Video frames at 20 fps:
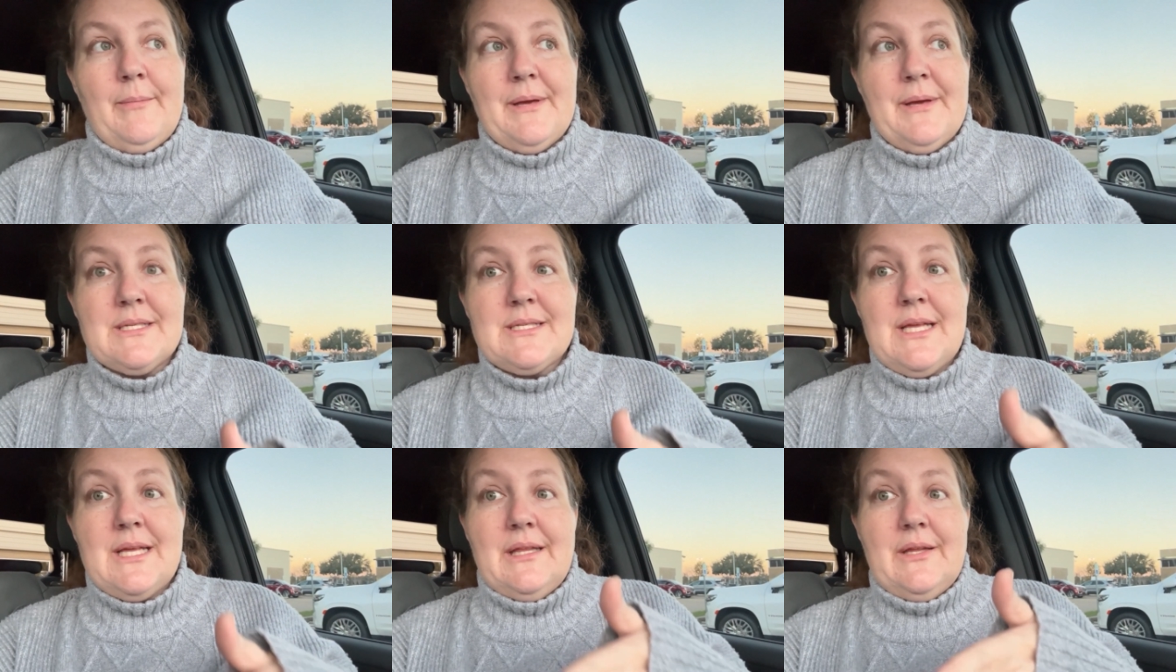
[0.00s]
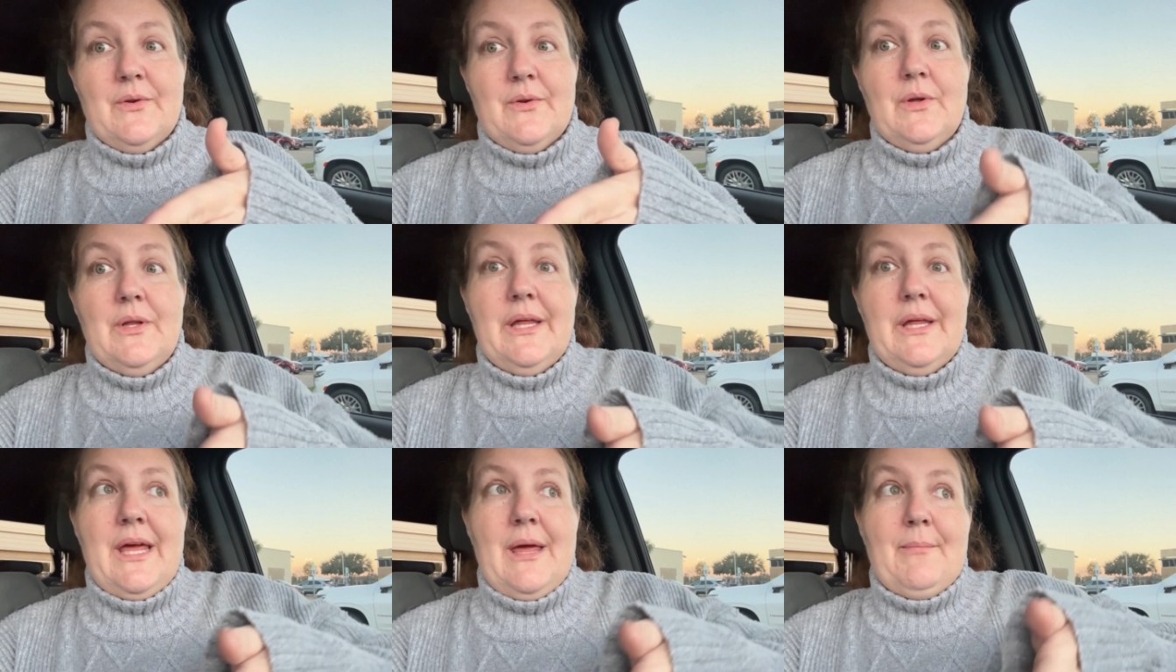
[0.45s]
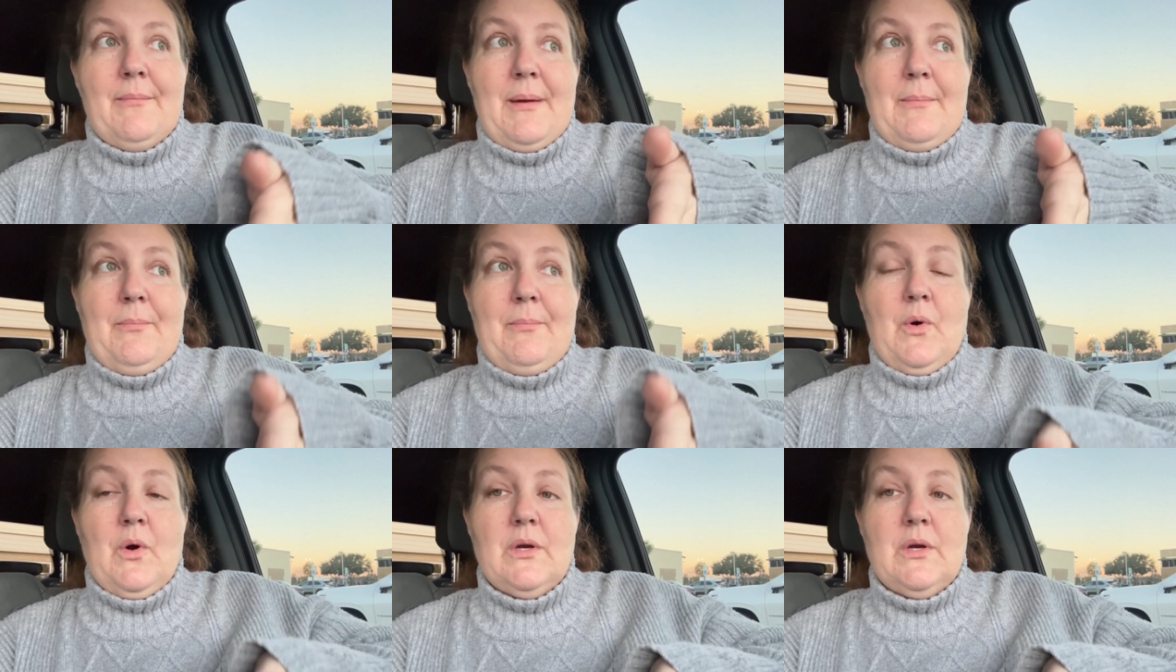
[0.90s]
because I literally get my
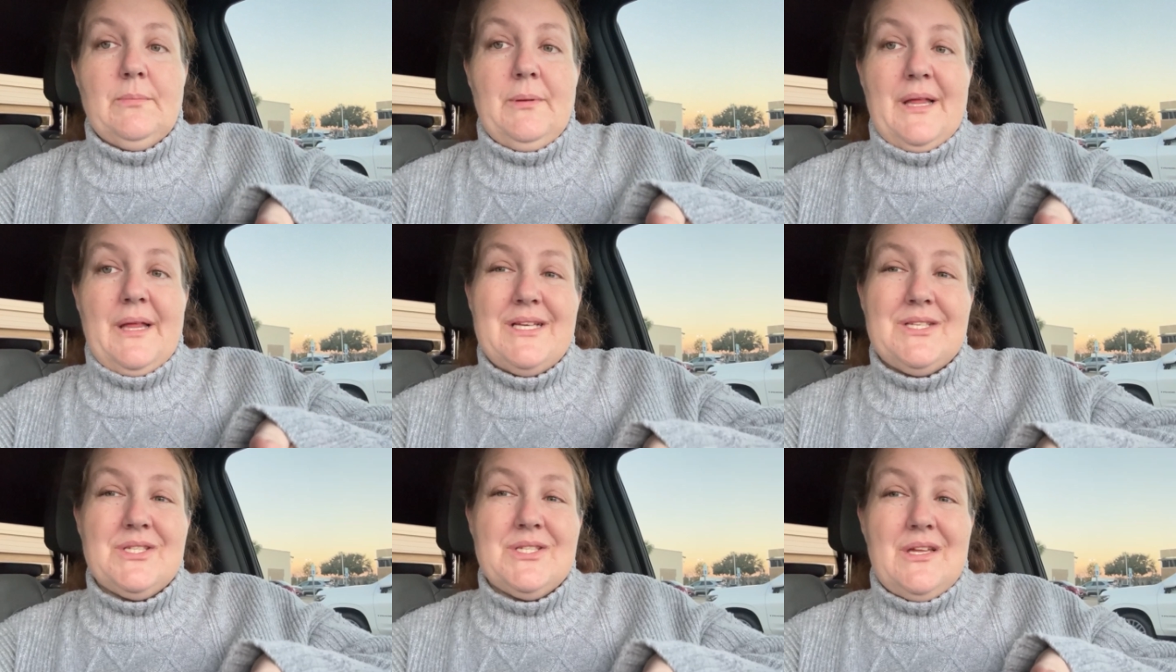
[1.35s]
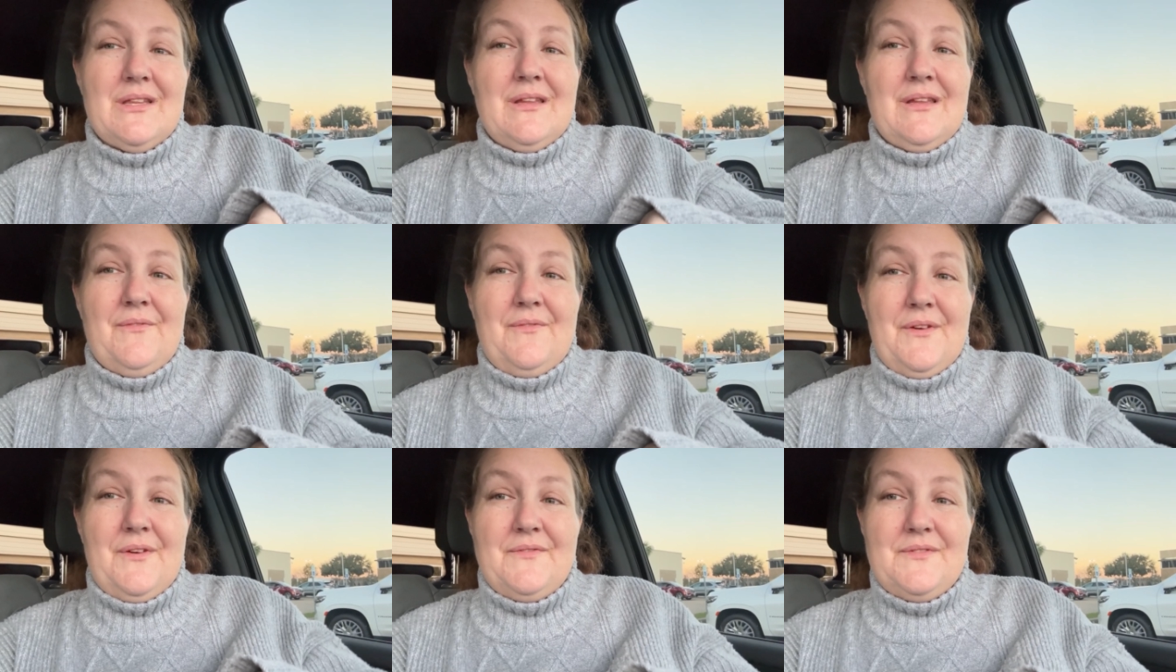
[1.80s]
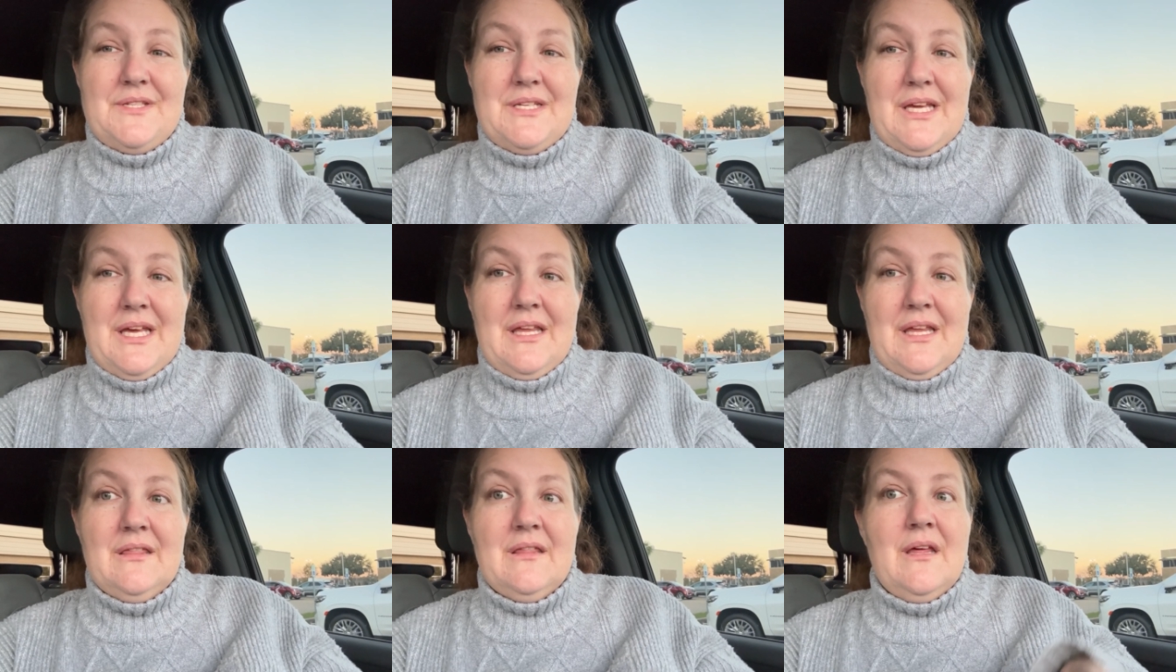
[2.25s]
port placed on the
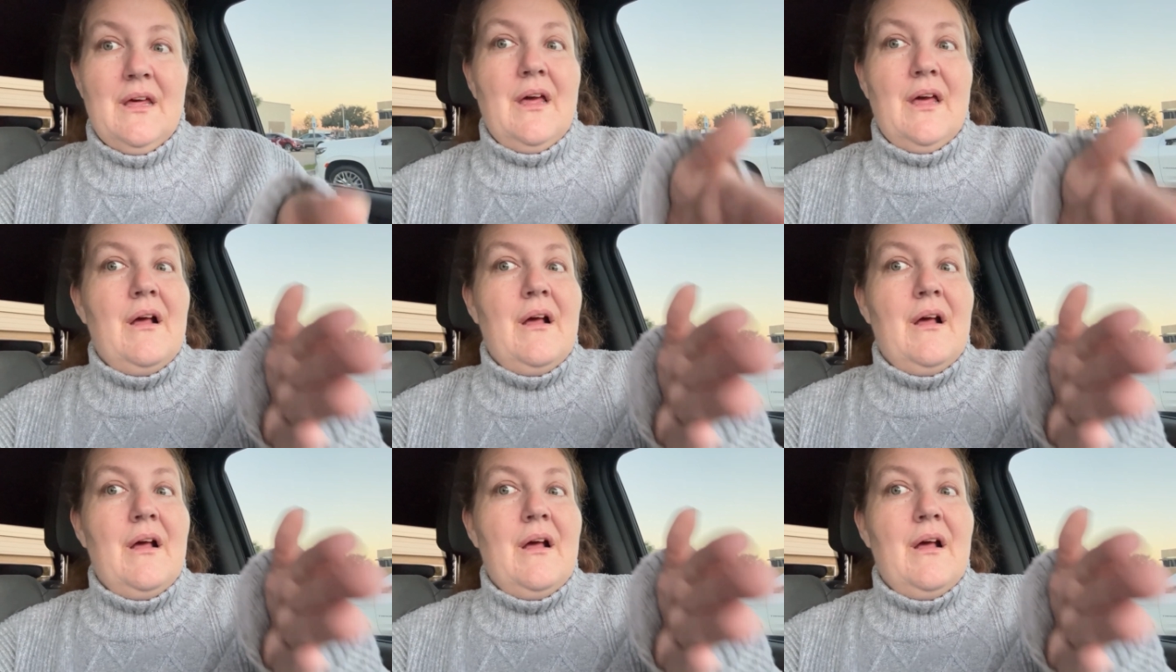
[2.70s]
15th,